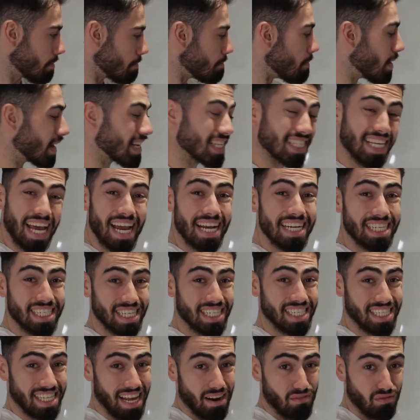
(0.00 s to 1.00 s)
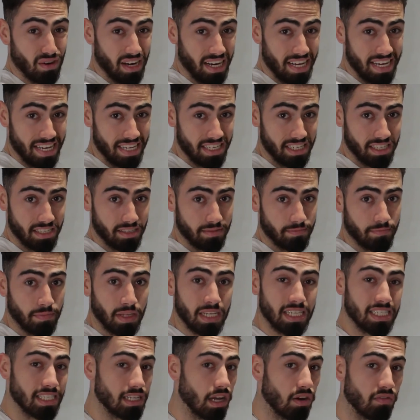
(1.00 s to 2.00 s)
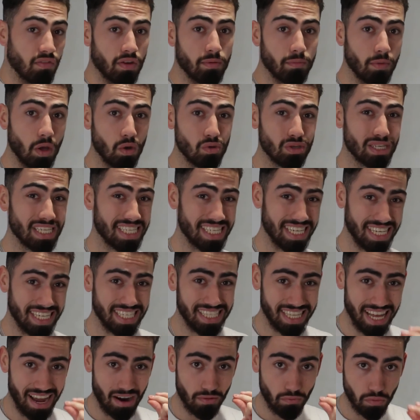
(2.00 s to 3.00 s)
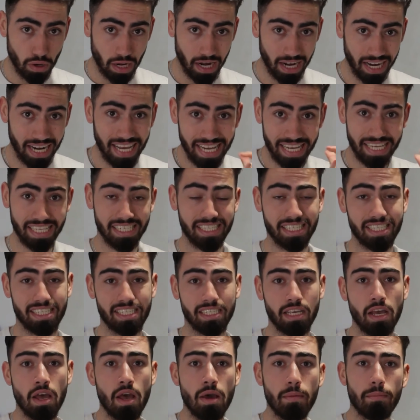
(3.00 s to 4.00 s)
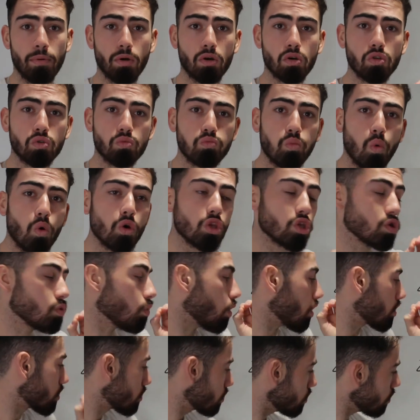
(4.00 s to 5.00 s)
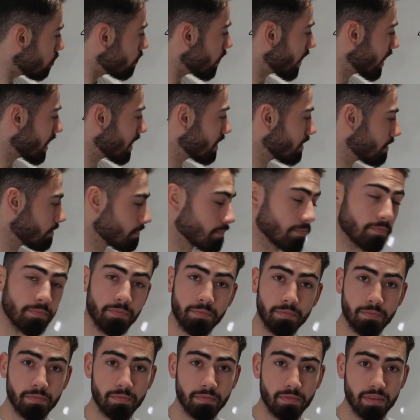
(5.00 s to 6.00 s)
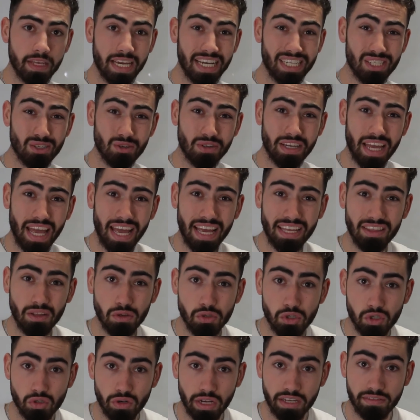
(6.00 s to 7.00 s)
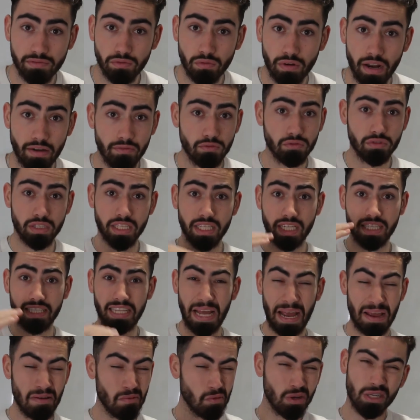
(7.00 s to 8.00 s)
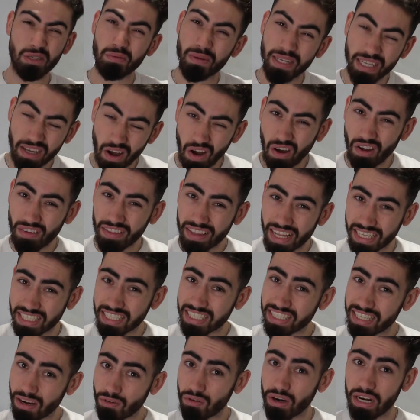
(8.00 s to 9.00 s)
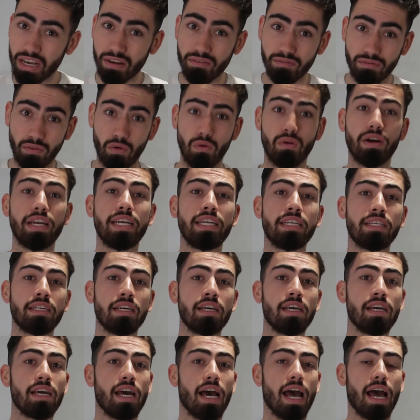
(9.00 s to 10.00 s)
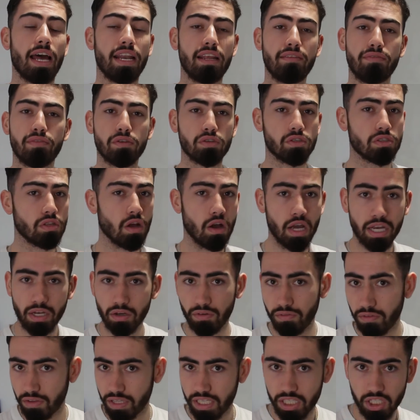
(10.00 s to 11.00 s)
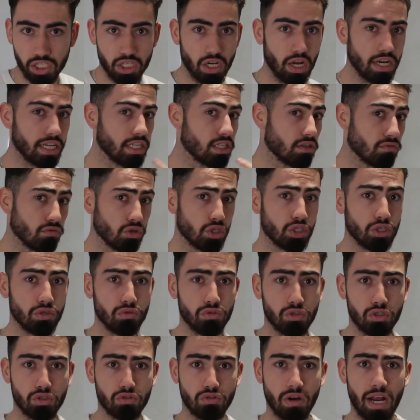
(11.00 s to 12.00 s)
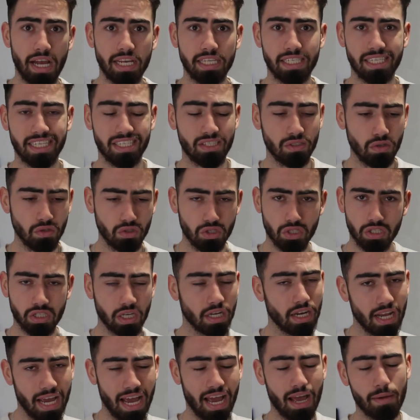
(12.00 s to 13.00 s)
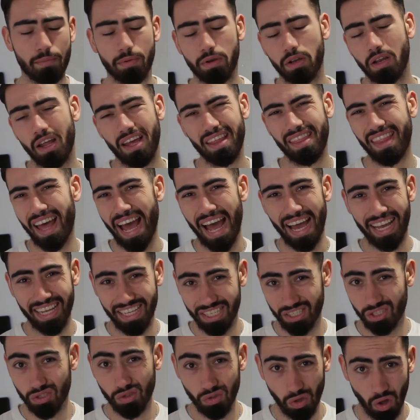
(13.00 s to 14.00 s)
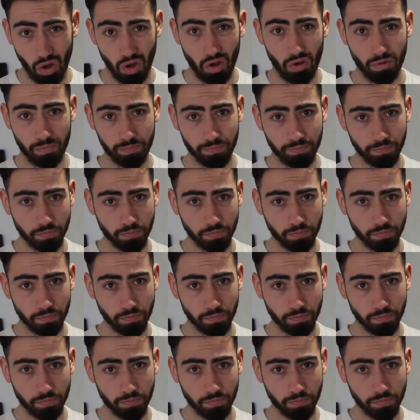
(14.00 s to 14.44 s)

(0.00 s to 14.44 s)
Meditation is that release. Self-hypnosis is that release. Because what you are doing is you're getting those stressful levels in the day, which we can't necessarily avoid. And if you're starting off on this journey to reduce stress, it's not just going to happen like that. It's not.